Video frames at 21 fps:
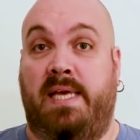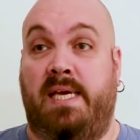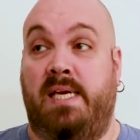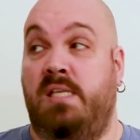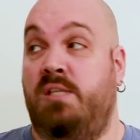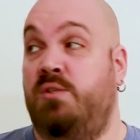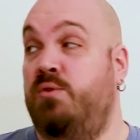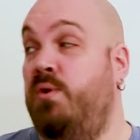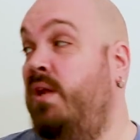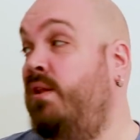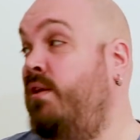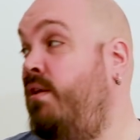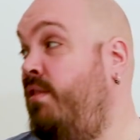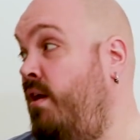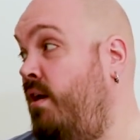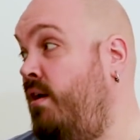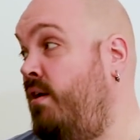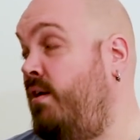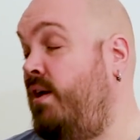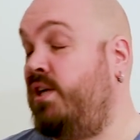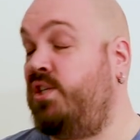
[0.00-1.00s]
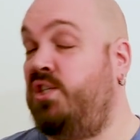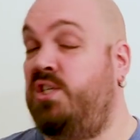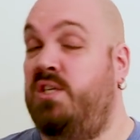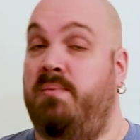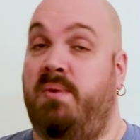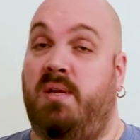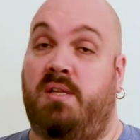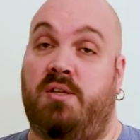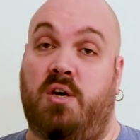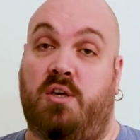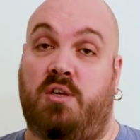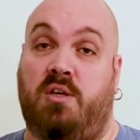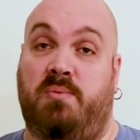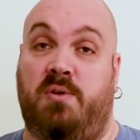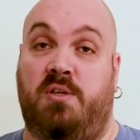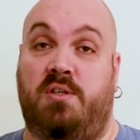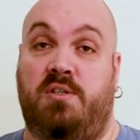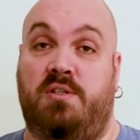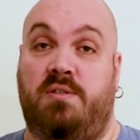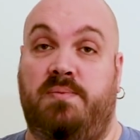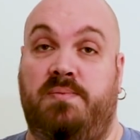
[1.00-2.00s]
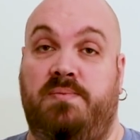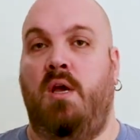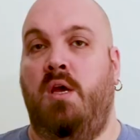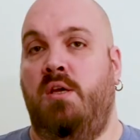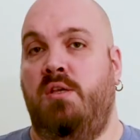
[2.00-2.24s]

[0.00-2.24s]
link to another HTML document.